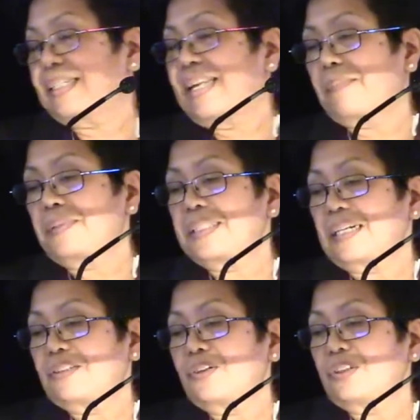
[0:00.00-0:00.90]
the numbers
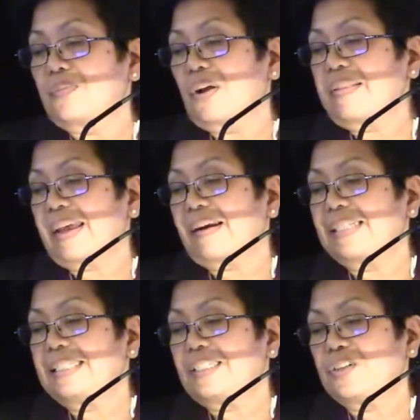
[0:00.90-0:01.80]
are so small there. I
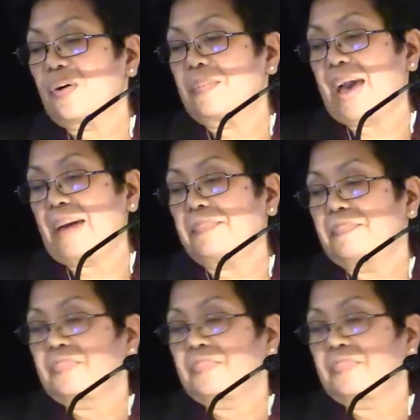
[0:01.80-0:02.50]
just show a map